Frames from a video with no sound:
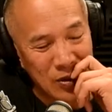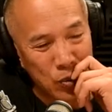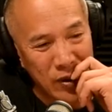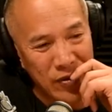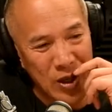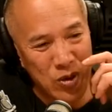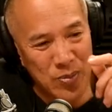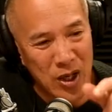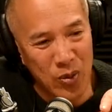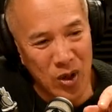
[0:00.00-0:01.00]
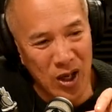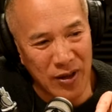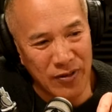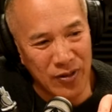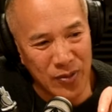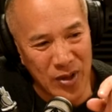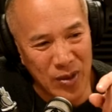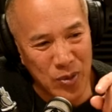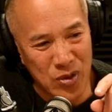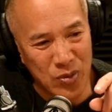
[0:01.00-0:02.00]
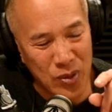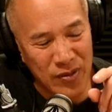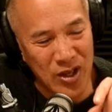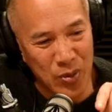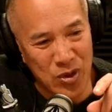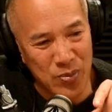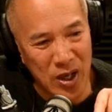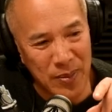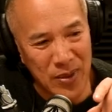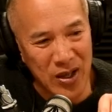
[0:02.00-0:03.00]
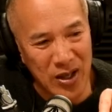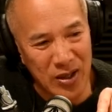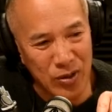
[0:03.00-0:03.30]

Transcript: what if that was my wife? Or well, that was what if that was my mother